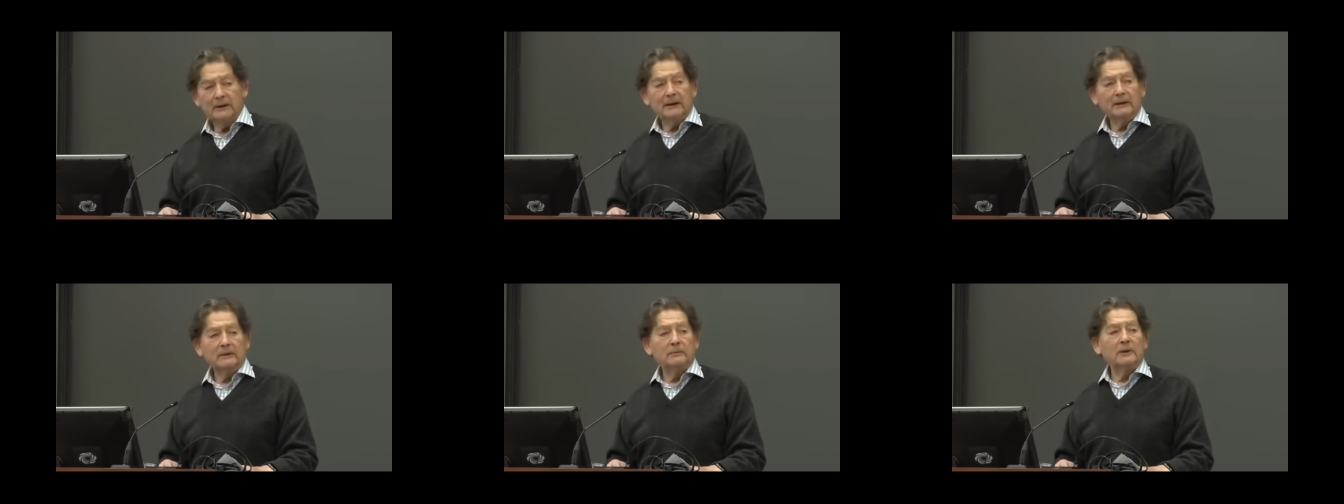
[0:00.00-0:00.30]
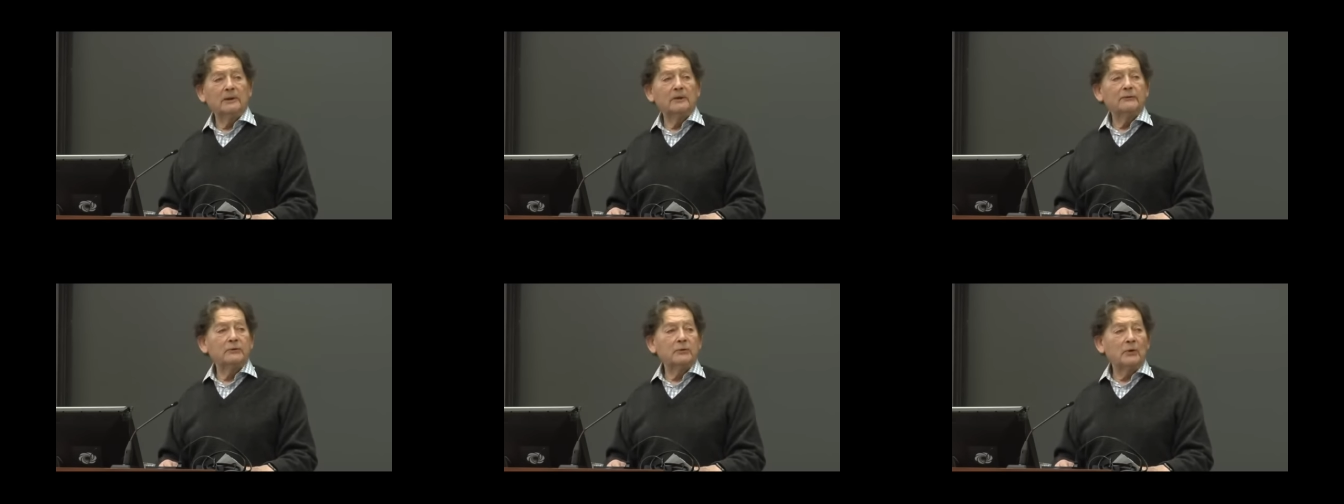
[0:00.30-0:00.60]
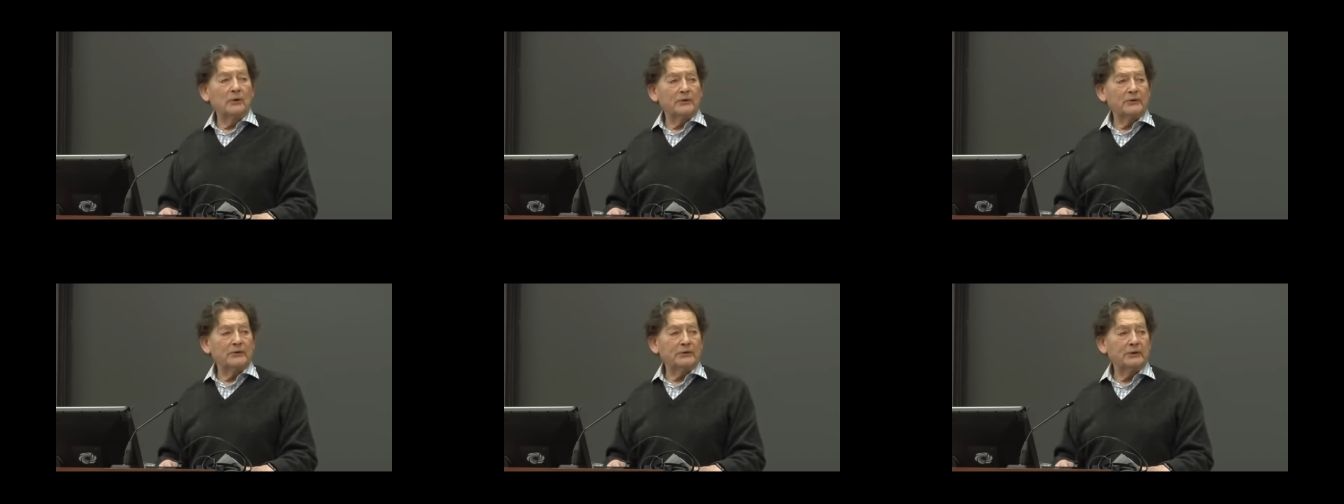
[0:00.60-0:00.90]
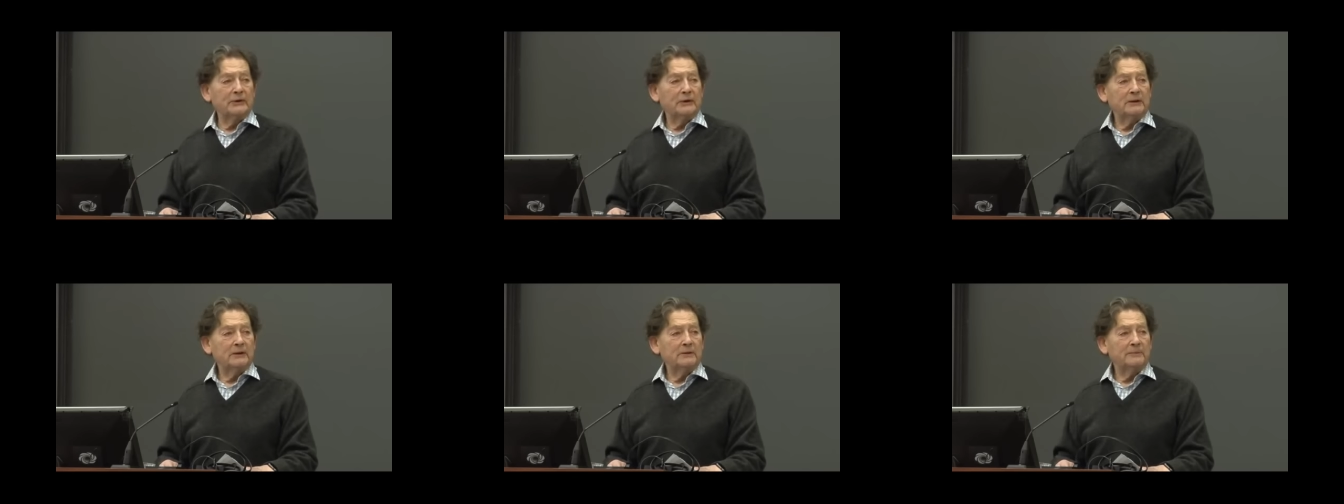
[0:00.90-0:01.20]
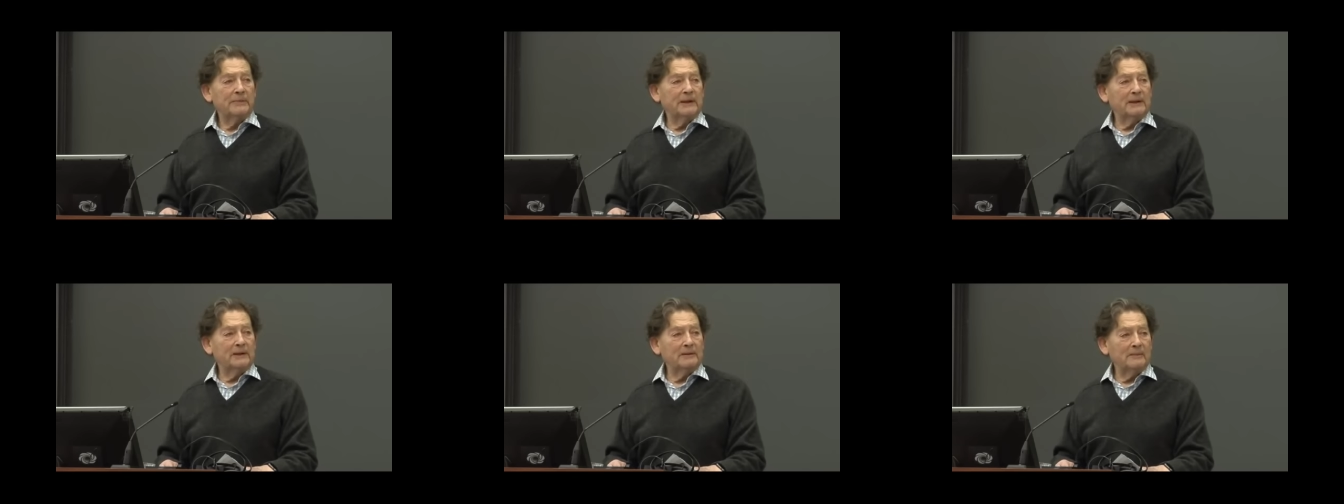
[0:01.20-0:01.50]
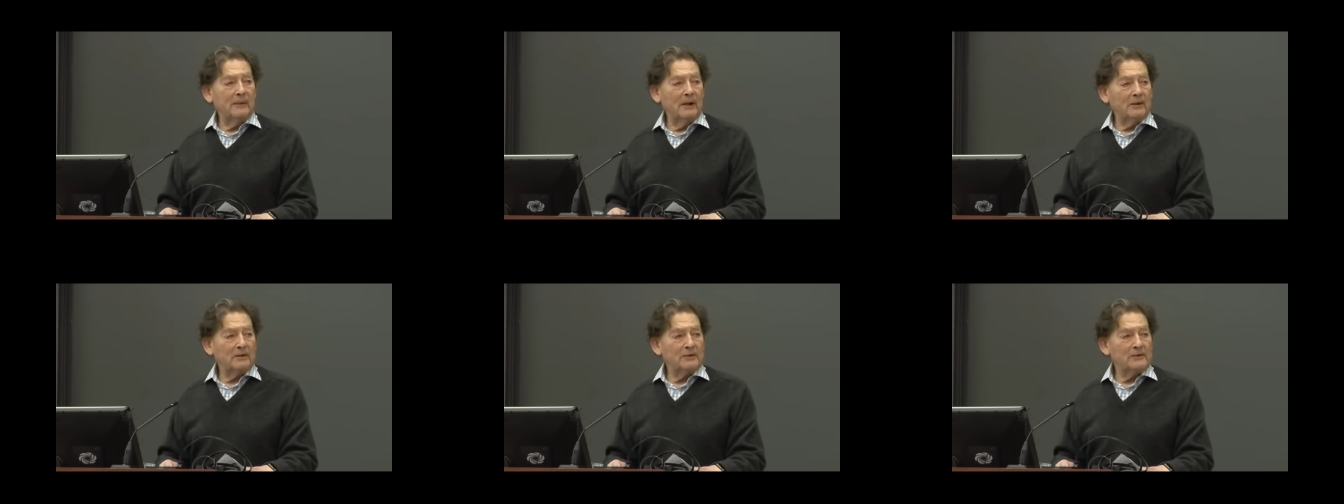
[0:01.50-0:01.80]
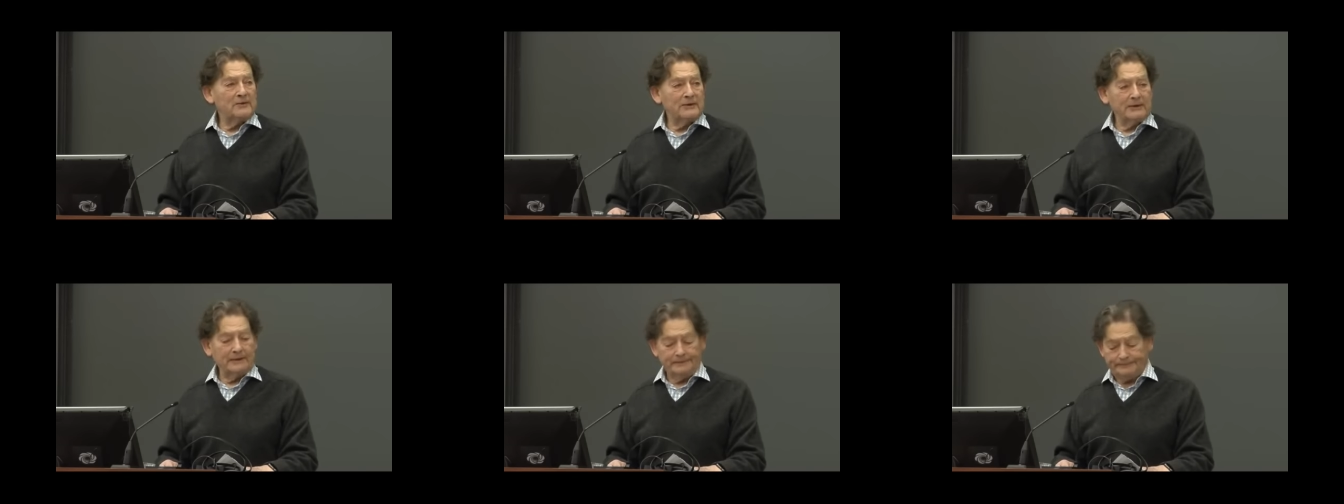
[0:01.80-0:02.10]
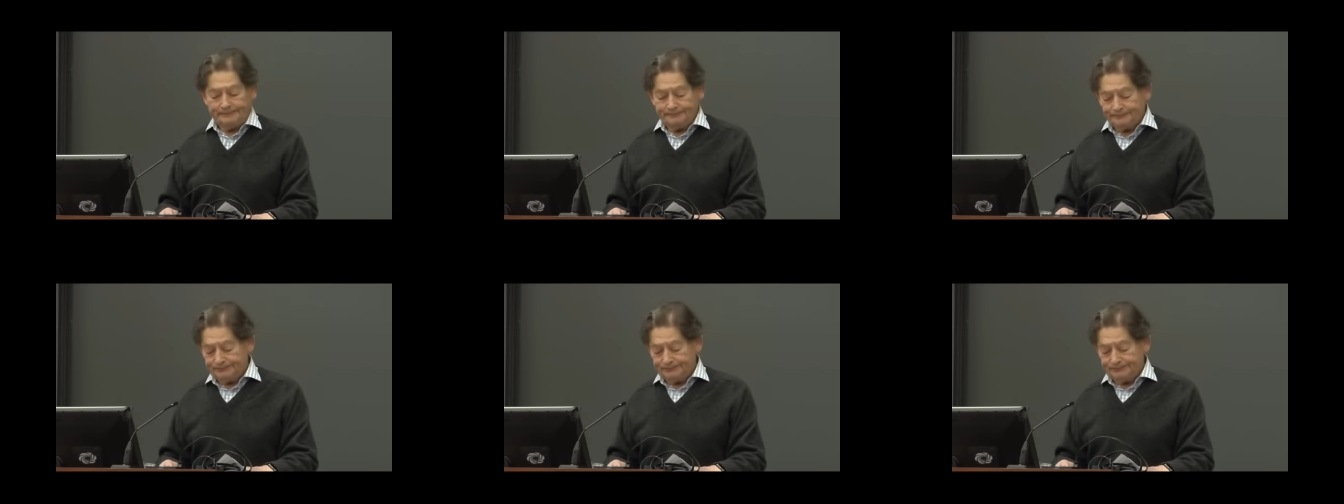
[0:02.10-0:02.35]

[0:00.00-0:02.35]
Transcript: it will, of course, be a democracy.